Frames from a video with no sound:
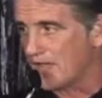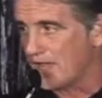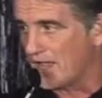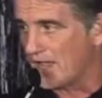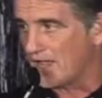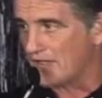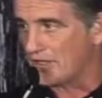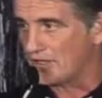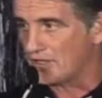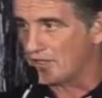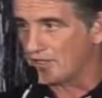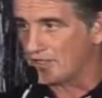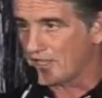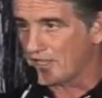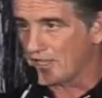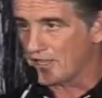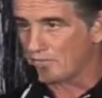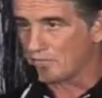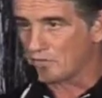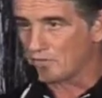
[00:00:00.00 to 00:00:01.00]
And he
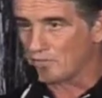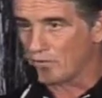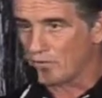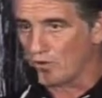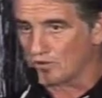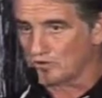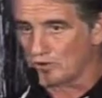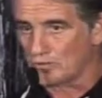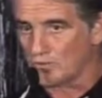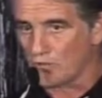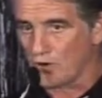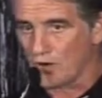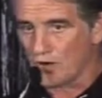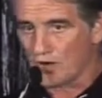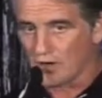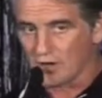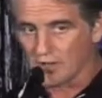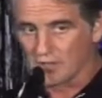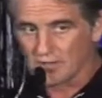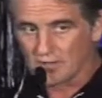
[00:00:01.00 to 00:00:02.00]
came to
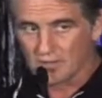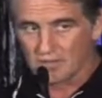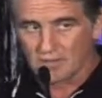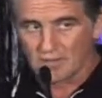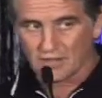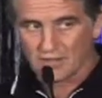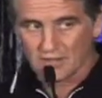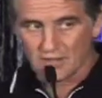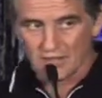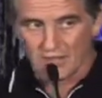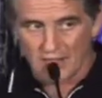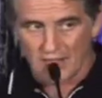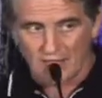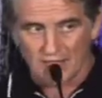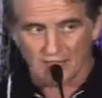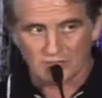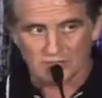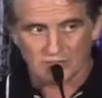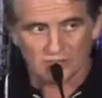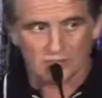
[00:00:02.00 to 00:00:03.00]
Baltimore
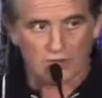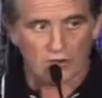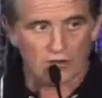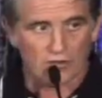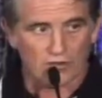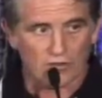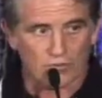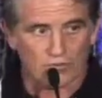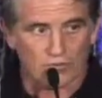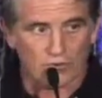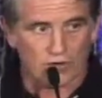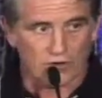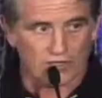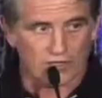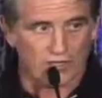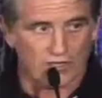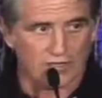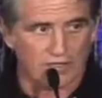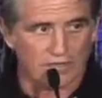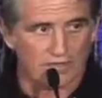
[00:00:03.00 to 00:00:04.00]
and started
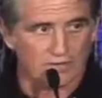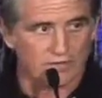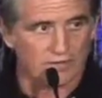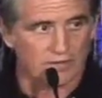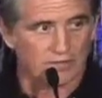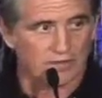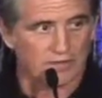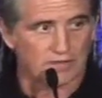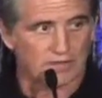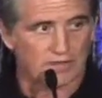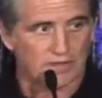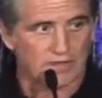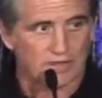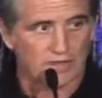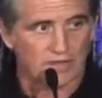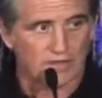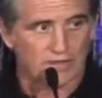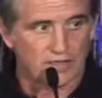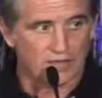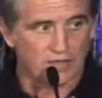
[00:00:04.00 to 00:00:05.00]
working
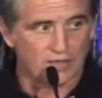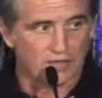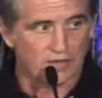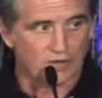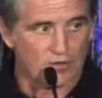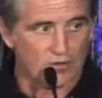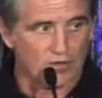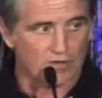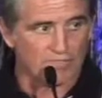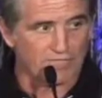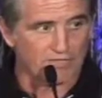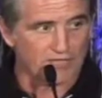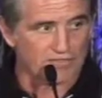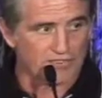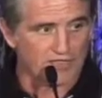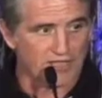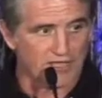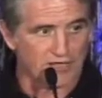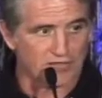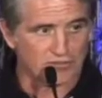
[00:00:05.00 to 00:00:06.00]
in an
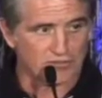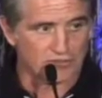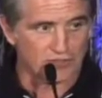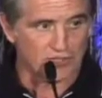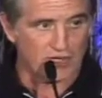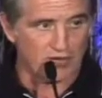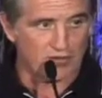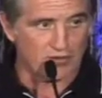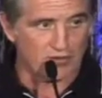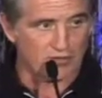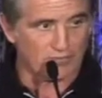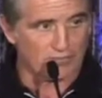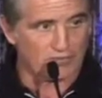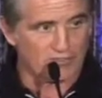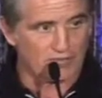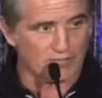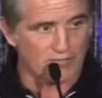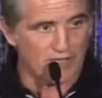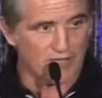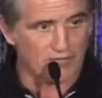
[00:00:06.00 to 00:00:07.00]
office. He had a chair that
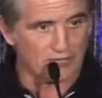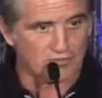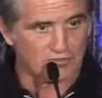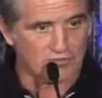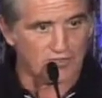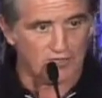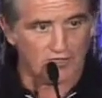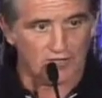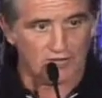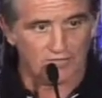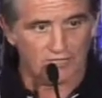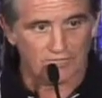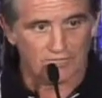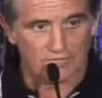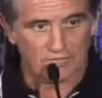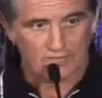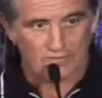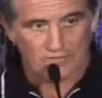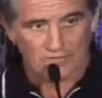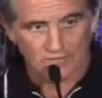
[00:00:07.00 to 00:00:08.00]
was about uh,
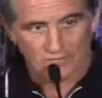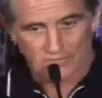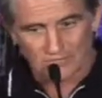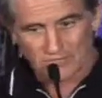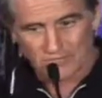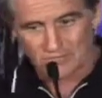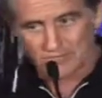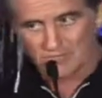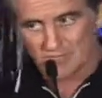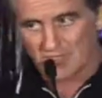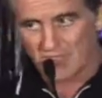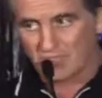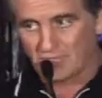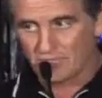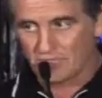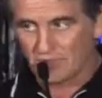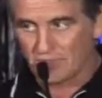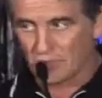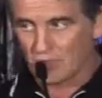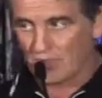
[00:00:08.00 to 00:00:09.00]

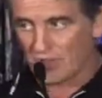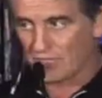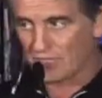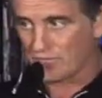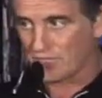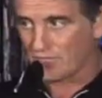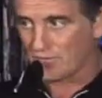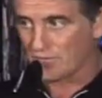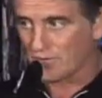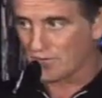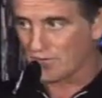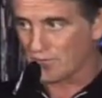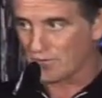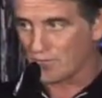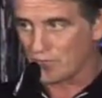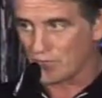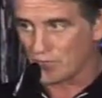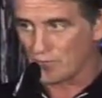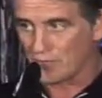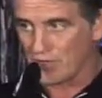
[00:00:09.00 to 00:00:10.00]
10 feet away from
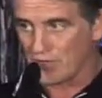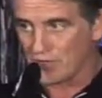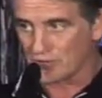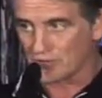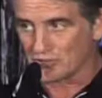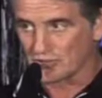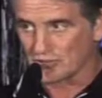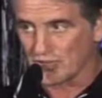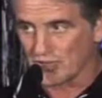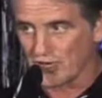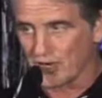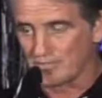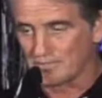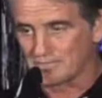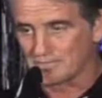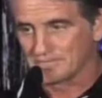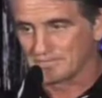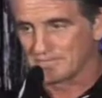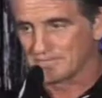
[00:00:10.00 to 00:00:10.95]
Bill Bonner's chair.